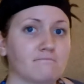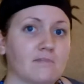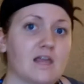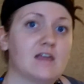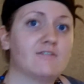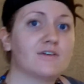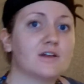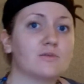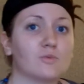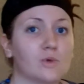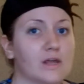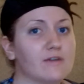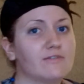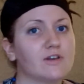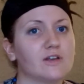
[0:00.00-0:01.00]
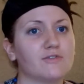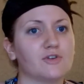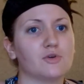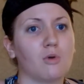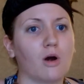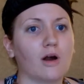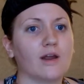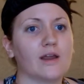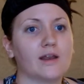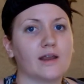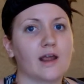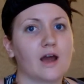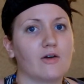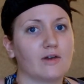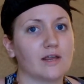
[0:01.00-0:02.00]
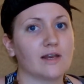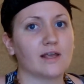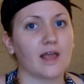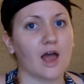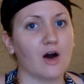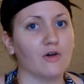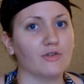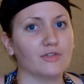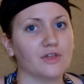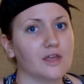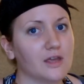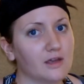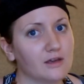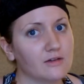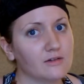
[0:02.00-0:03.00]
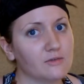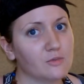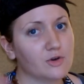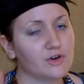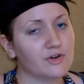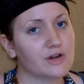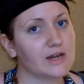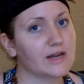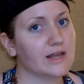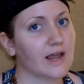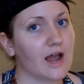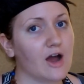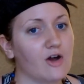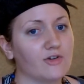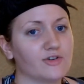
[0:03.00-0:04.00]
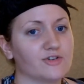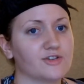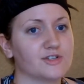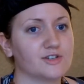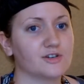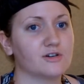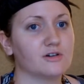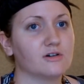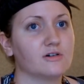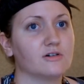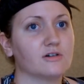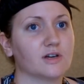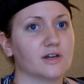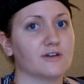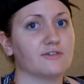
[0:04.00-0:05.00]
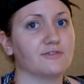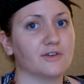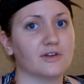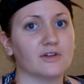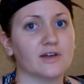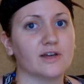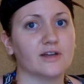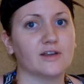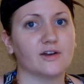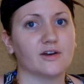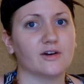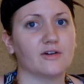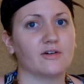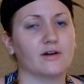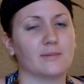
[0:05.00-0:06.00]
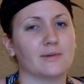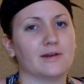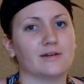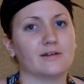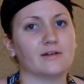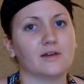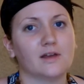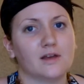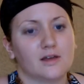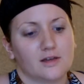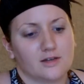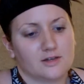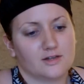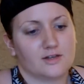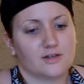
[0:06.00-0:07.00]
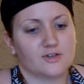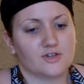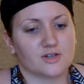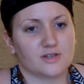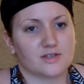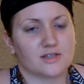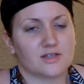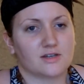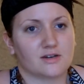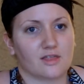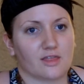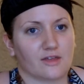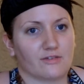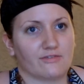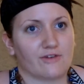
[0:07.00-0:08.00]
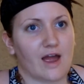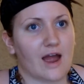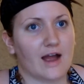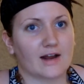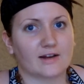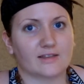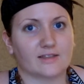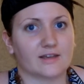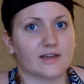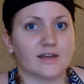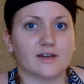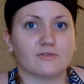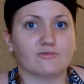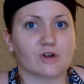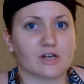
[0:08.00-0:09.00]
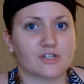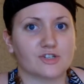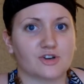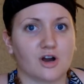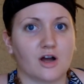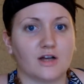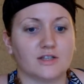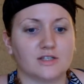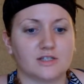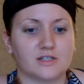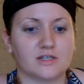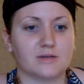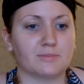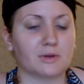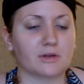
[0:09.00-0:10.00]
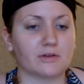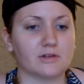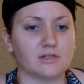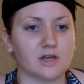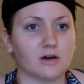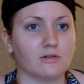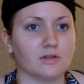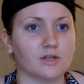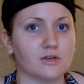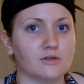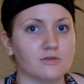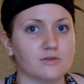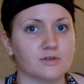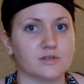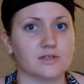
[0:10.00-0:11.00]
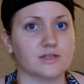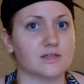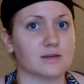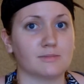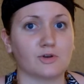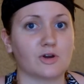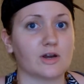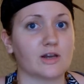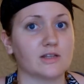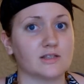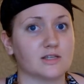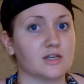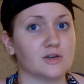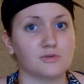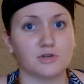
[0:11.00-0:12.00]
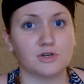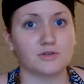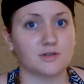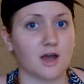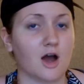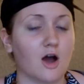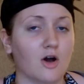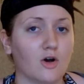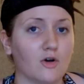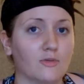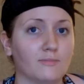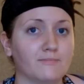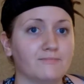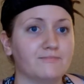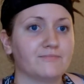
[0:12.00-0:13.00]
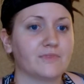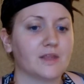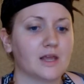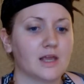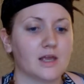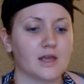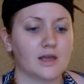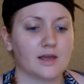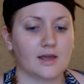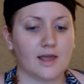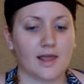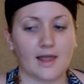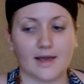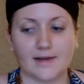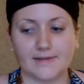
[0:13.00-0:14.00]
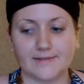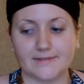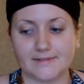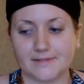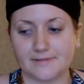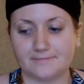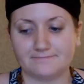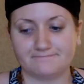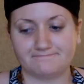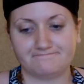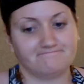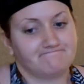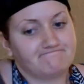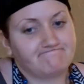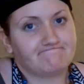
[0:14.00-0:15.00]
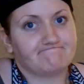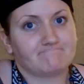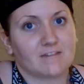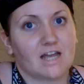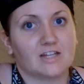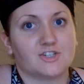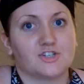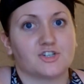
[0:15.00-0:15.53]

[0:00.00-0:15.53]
even if you are eating out and eating healthy, when you're eating out, you're still gonna feel it, you know. I mean, just the fact that restaurants typically don't use the same ingredients that you would use at home, and that's